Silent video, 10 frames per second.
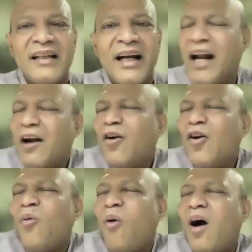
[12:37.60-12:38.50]
And I don't
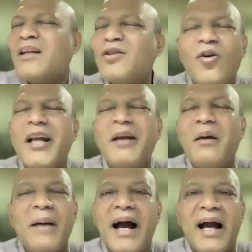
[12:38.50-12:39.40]
know what is holding
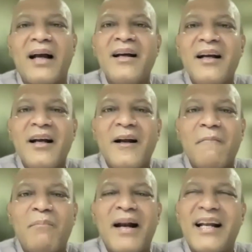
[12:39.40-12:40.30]
me back,
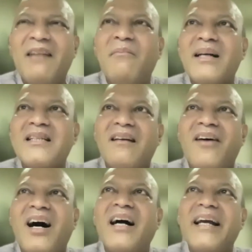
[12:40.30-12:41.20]
but I tell
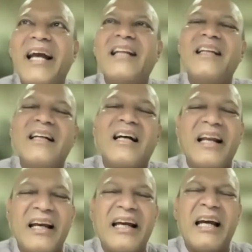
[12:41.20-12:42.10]
myself, haan, ek din
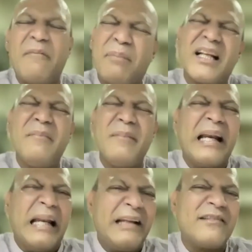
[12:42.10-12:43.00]
karenge, ab pata nahi
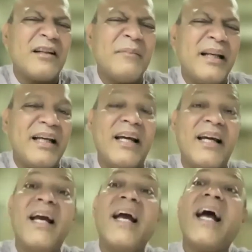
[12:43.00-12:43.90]
mere nature mein nahi
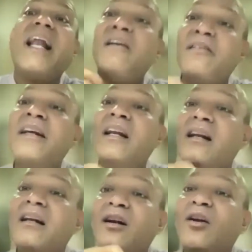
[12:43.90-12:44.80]
hai. And I feel a
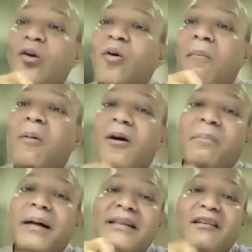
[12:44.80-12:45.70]
little low
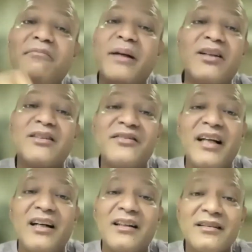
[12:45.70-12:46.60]
about myself because of that.